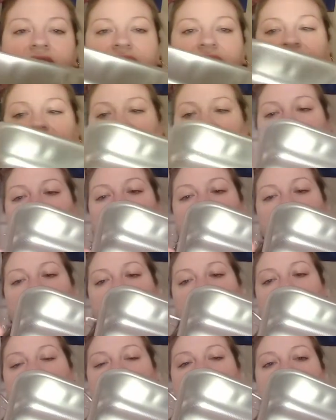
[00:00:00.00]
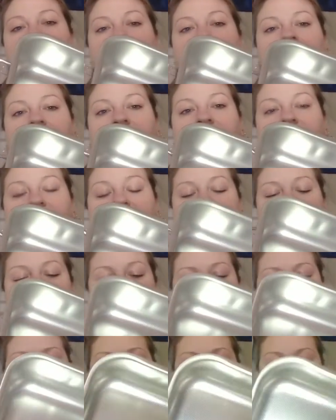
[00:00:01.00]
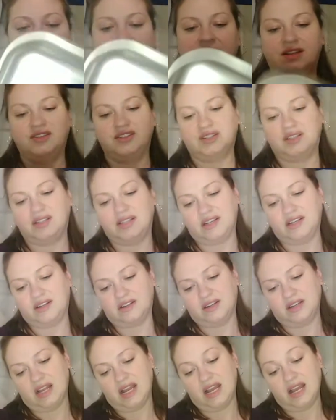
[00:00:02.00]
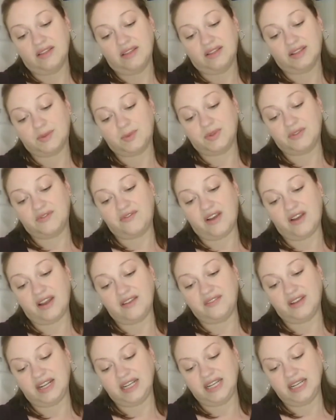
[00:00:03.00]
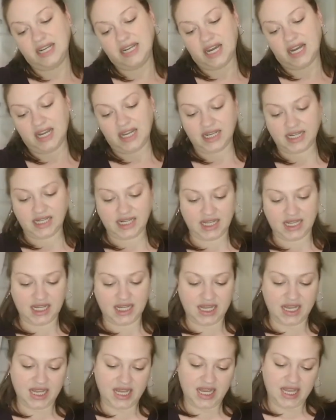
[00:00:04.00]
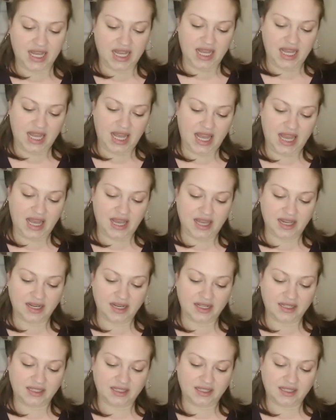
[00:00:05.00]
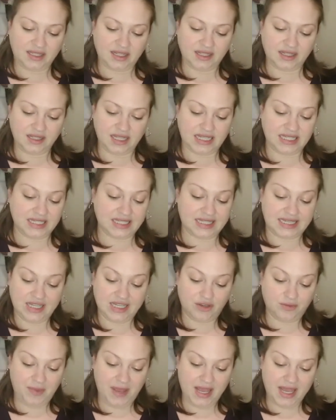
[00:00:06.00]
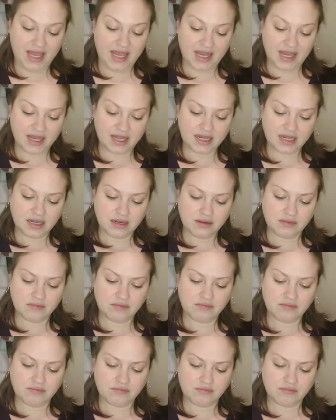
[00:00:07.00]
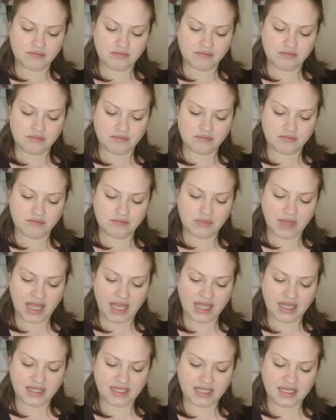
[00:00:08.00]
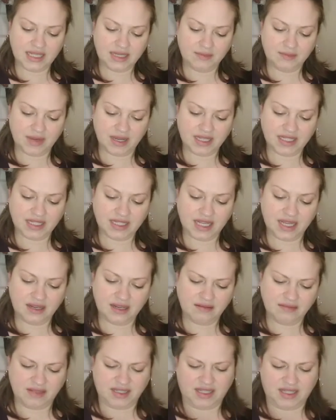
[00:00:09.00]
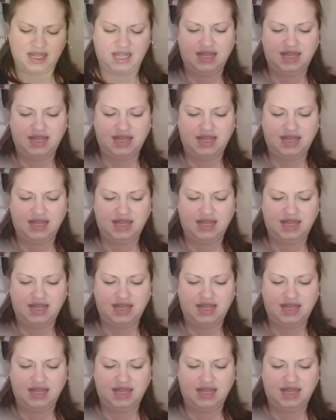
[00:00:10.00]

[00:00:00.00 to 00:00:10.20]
then it's got the little things on the edges here. This was $5.99, and it's a steel pan, 18 by 10. Is